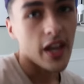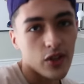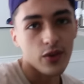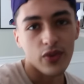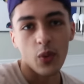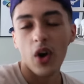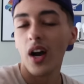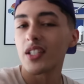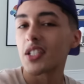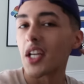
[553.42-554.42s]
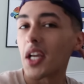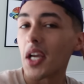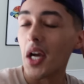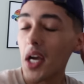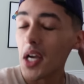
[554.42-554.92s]
Thank you for watching,
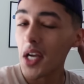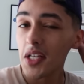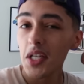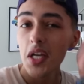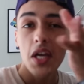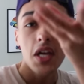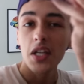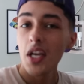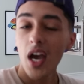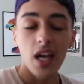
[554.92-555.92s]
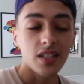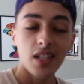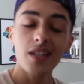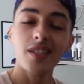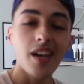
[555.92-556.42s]
and yeah,
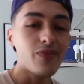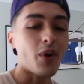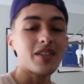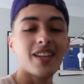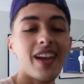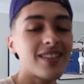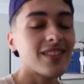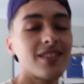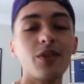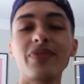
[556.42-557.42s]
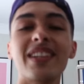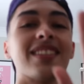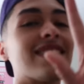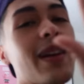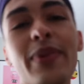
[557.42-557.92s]
stay safe, wash your hands, and don't forget
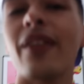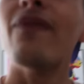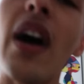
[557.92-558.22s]
to step